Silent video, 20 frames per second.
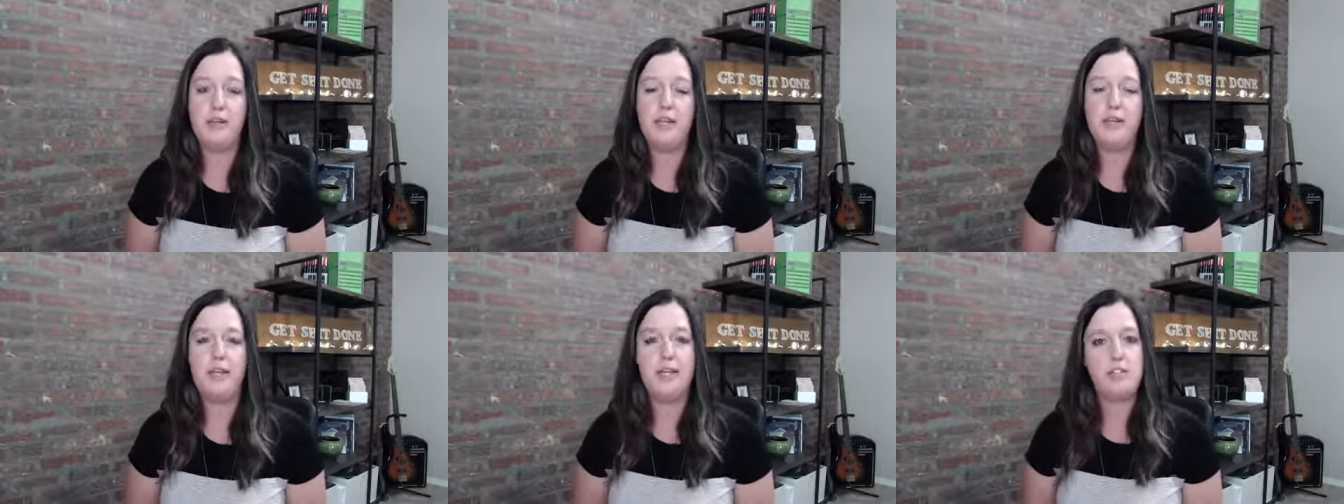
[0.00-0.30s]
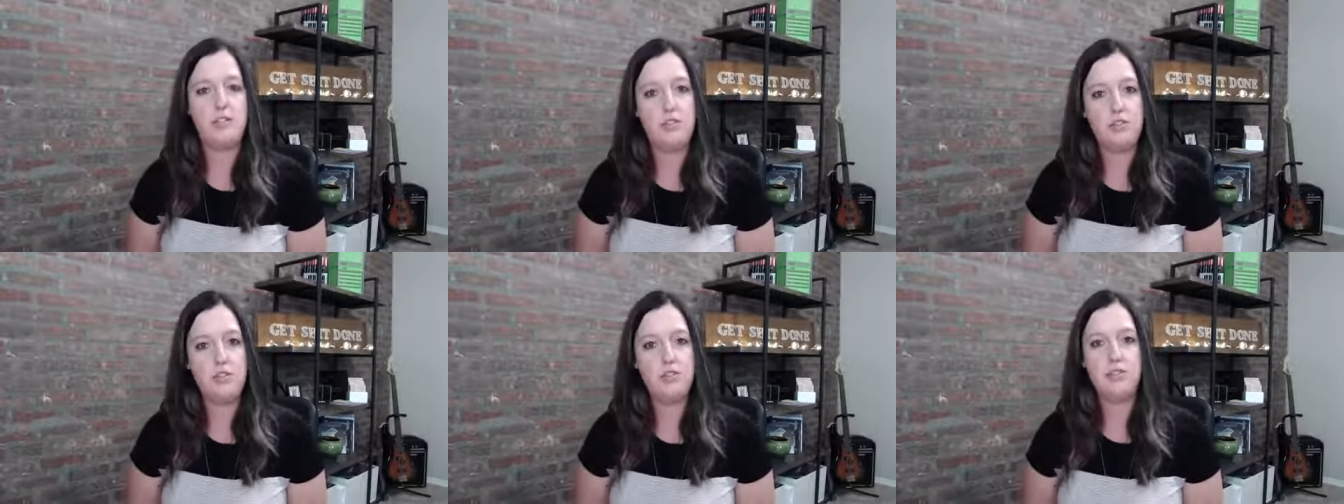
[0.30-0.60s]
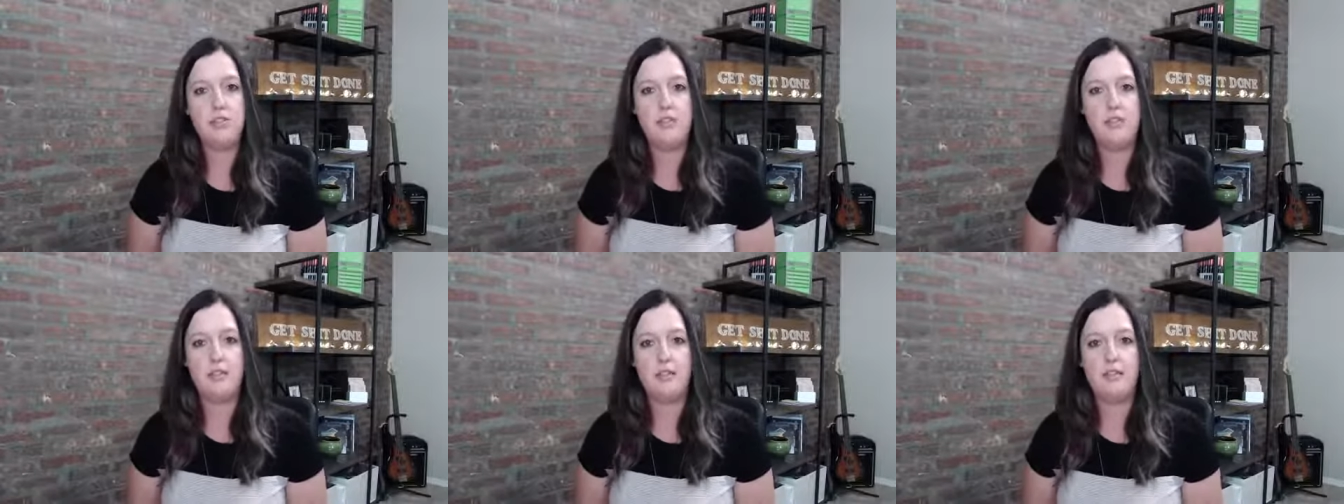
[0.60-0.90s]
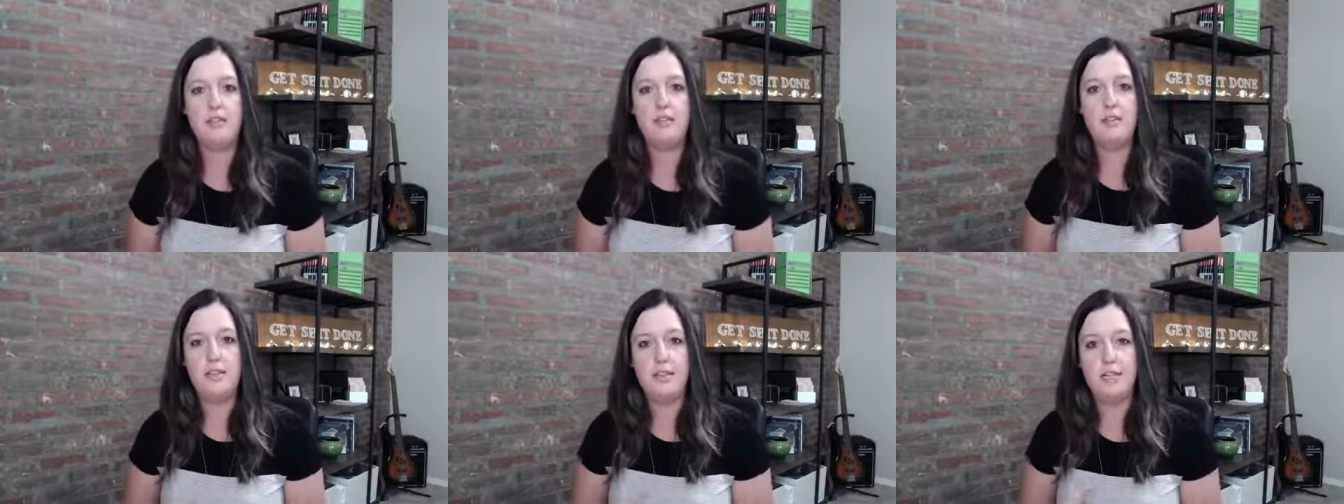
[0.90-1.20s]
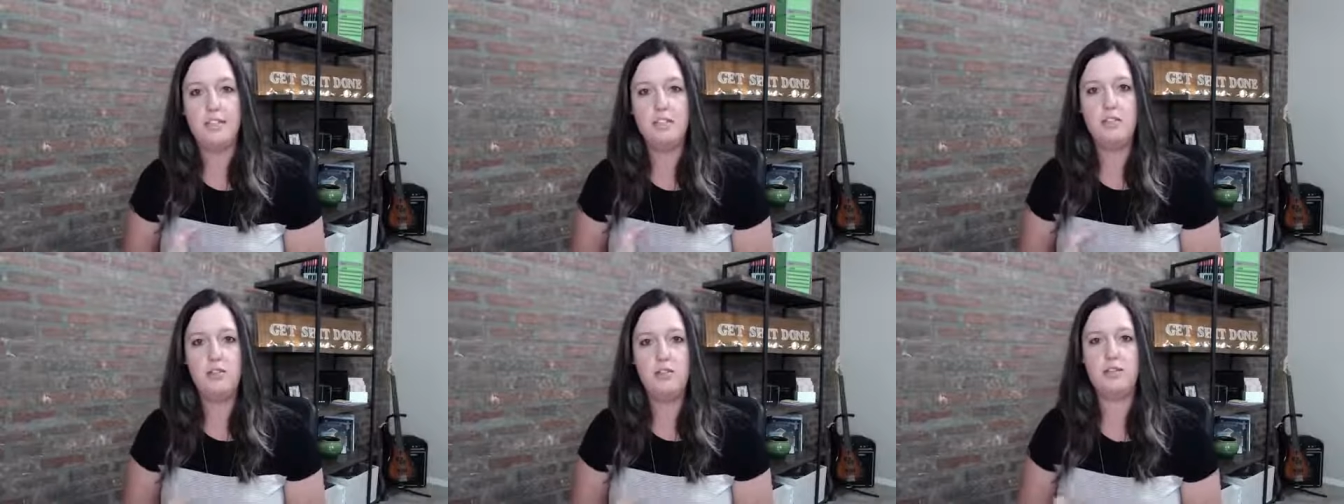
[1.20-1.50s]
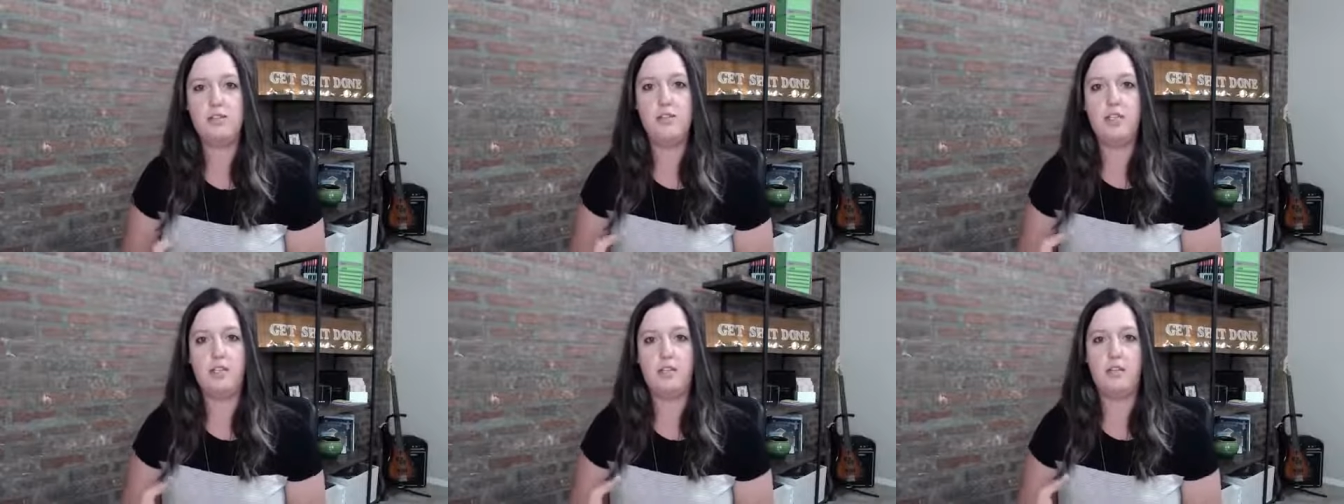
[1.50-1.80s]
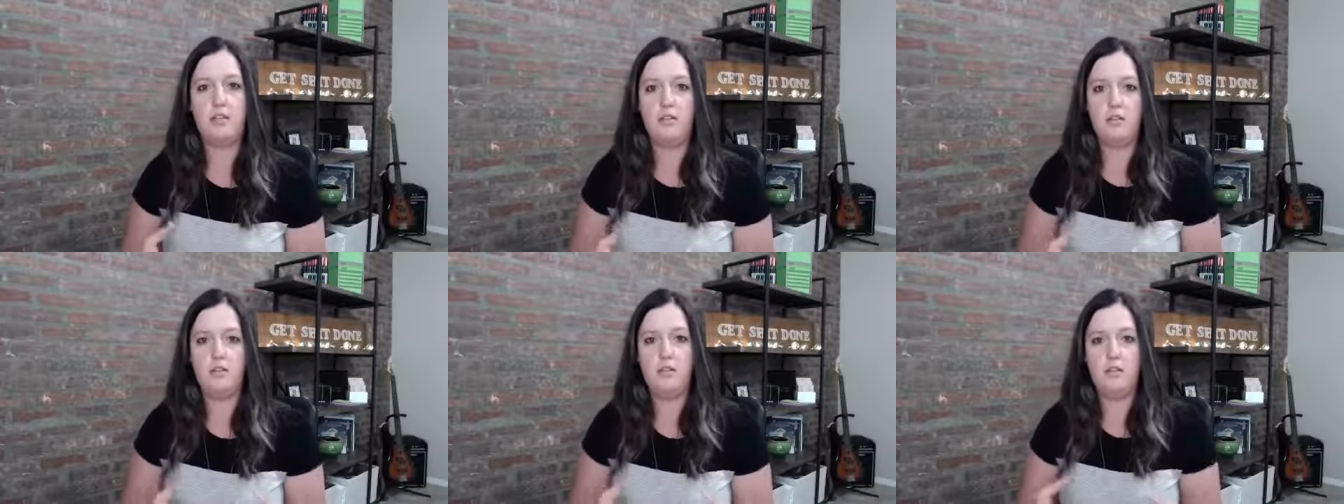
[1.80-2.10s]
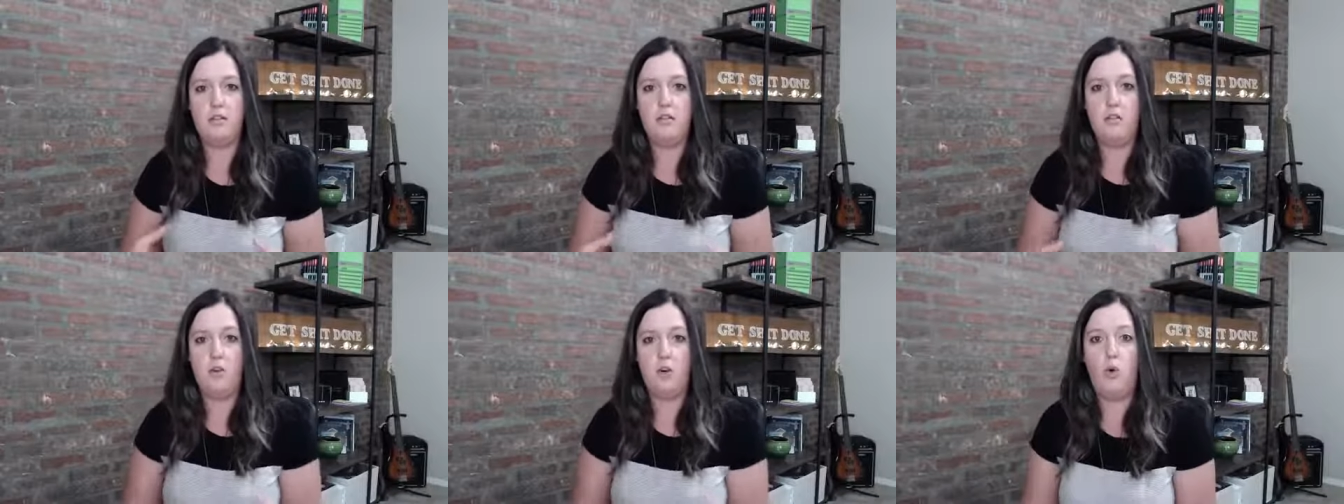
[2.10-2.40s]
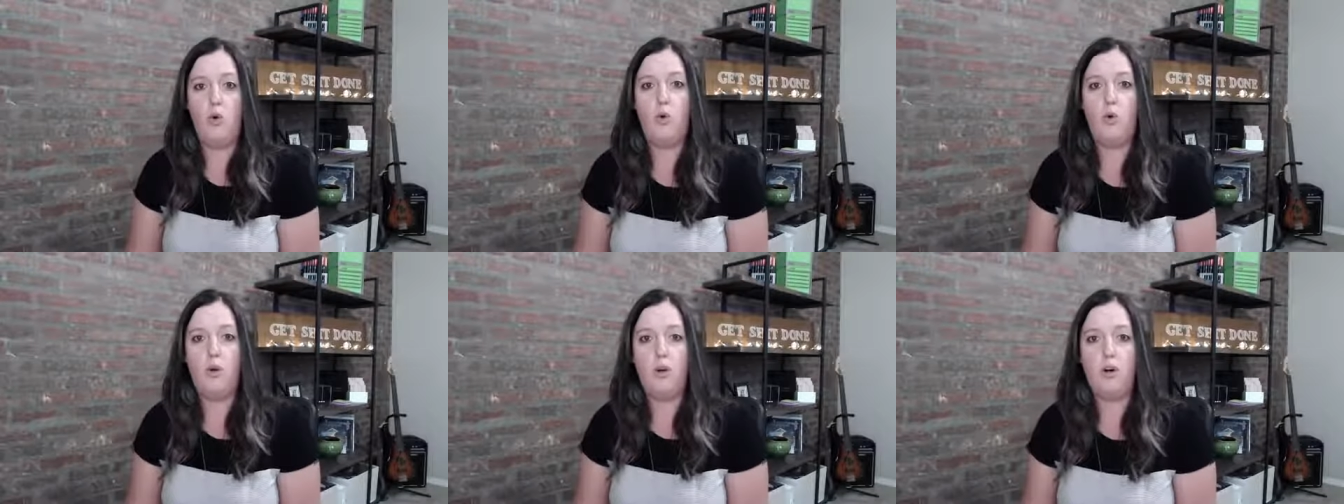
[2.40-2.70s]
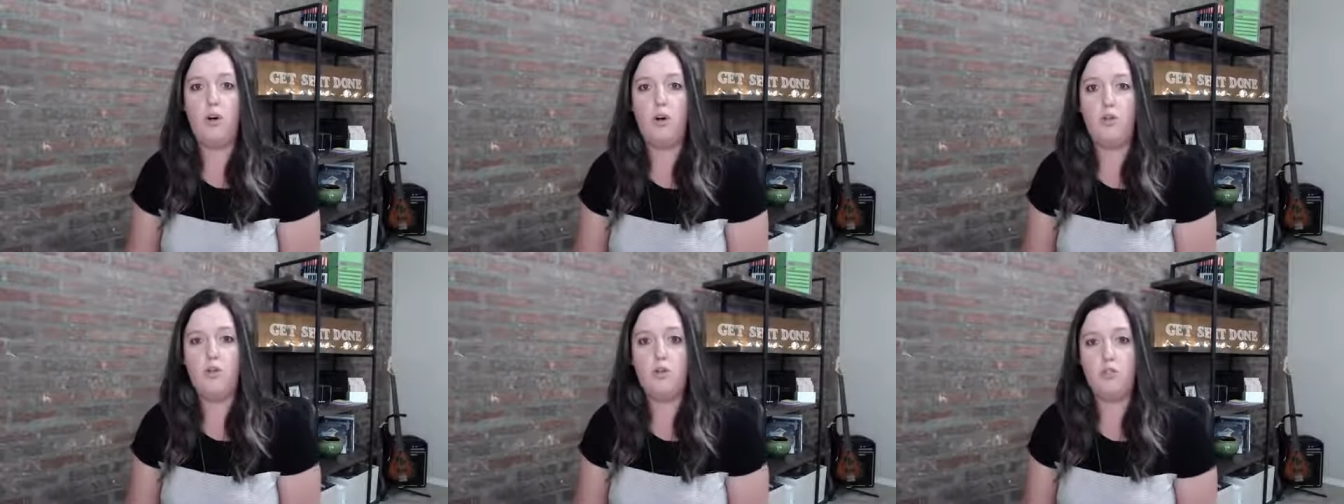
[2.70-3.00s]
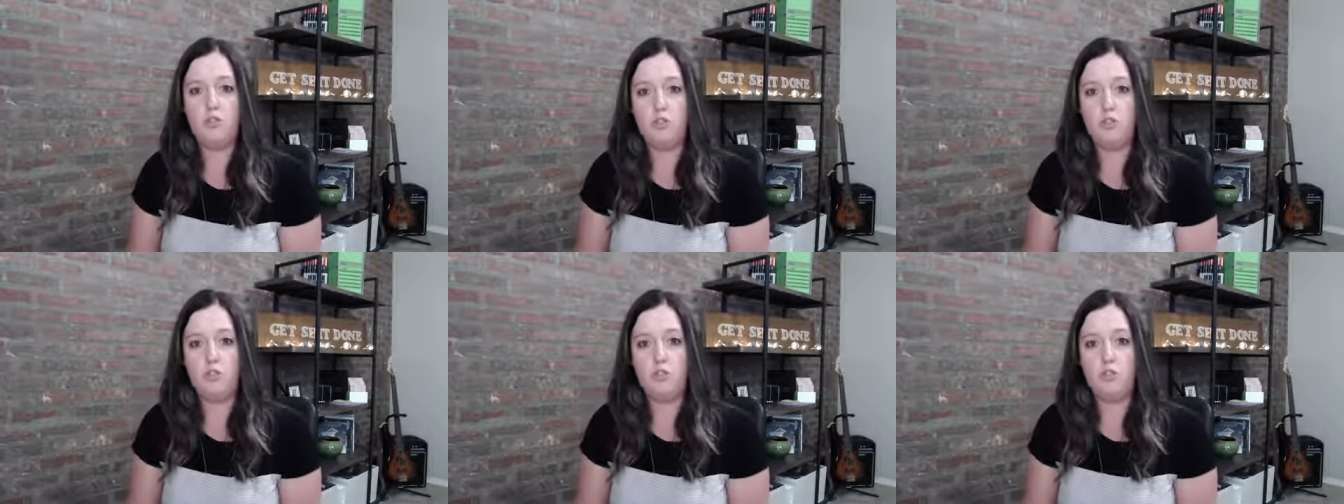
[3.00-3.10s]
And that's usually that's usually the the core